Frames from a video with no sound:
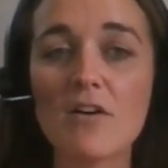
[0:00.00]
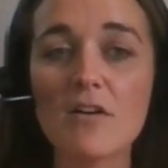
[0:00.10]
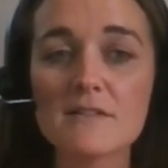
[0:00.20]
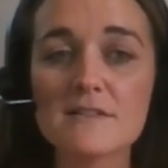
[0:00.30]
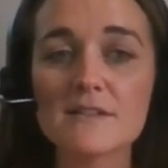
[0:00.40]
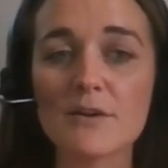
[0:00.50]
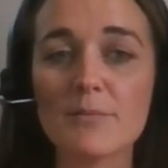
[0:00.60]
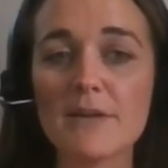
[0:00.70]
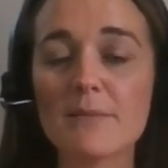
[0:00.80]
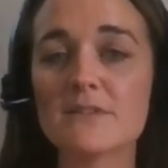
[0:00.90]
also
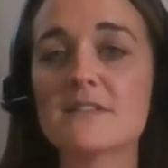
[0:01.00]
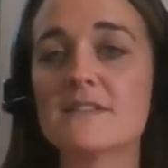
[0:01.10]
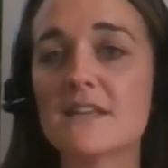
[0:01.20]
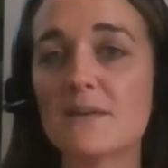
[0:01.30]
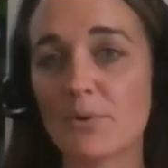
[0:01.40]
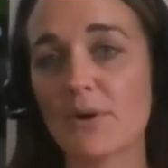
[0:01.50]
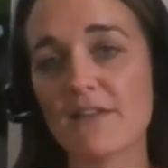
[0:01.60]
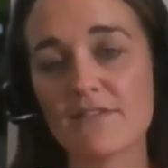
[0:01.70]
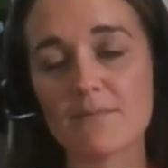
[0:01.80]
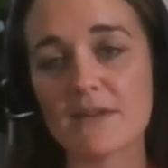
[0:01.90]
be able to send
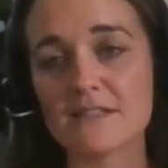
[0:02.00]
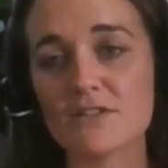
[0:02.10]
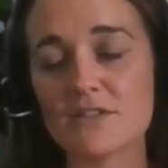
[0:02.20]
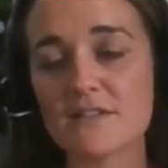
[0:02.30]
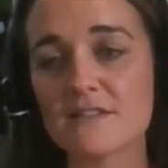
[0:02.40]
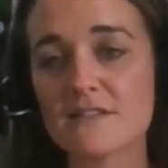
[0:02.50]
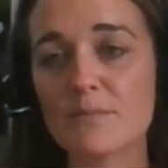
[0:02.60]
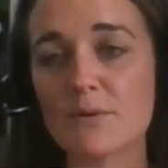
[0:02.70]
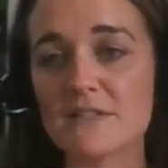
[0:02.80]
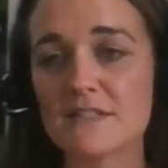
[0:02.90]
private messages to
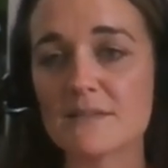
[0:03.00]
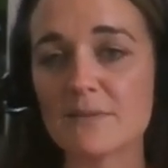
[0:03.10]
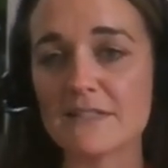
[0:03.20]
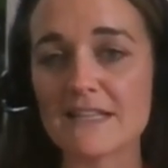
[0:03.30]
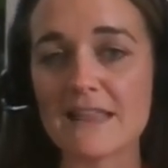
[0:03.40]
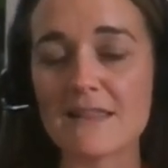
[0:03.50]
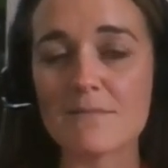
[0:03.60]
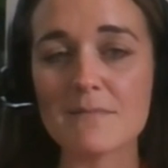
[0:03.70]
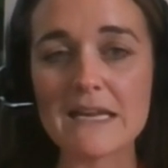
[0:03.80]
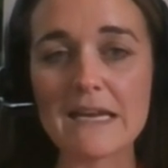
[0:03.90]
participants in the
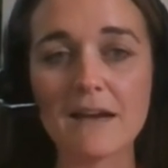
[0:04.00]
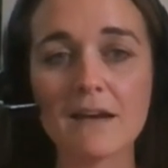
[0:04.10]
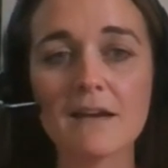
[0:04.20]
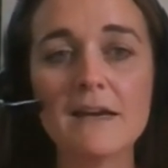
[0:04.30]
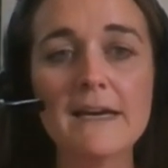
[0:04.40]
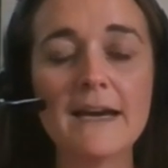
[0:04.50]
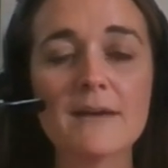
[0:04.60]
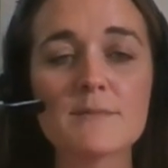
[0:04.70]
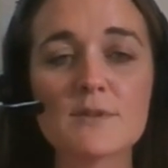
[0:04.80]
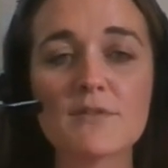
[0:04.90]
meeting.
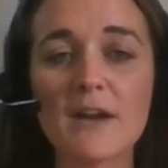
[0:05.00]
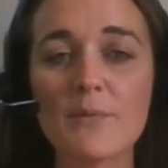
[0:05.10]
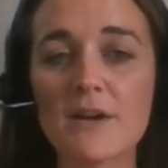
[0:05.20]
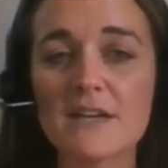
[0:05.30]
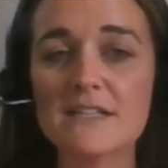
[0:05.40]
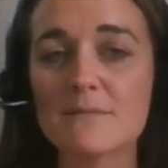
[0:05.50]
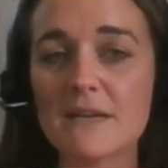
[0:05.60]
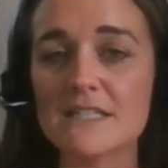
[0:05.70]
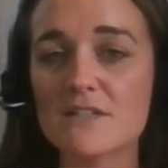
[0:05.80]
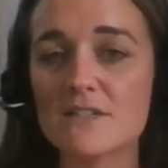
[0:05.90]
So if I wanted to
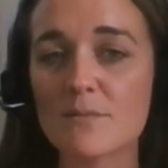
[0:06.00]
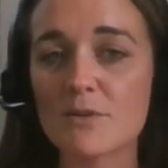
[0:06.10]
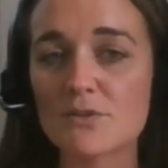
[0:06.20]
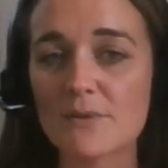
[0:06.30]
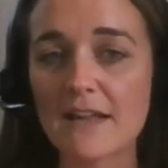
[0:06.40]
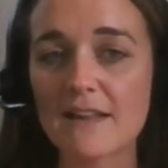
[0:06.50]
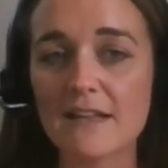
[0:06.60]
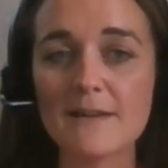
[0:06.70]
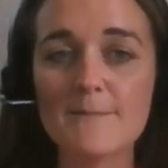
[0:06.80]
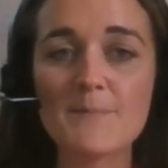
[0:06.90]
message someone
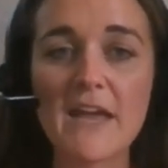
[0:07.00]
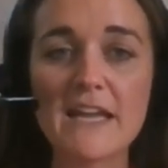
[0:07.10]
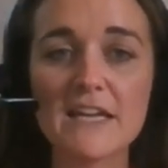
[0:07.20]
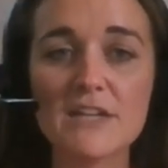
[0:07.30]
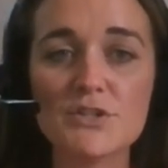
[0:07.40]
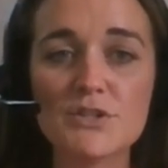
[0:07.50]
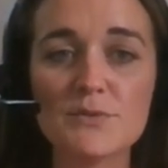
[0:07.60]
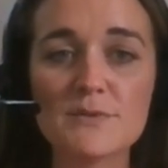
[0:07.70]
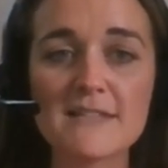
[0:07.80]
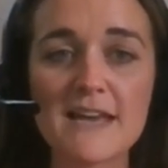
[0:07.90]
directly, I can
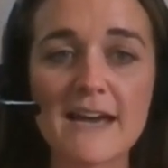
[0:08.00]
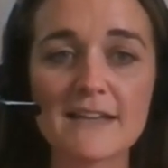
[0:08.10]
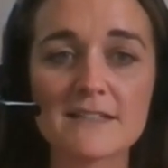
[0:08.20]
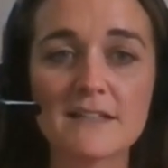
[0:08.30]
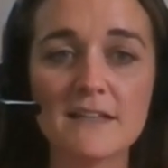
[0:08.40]
choose that.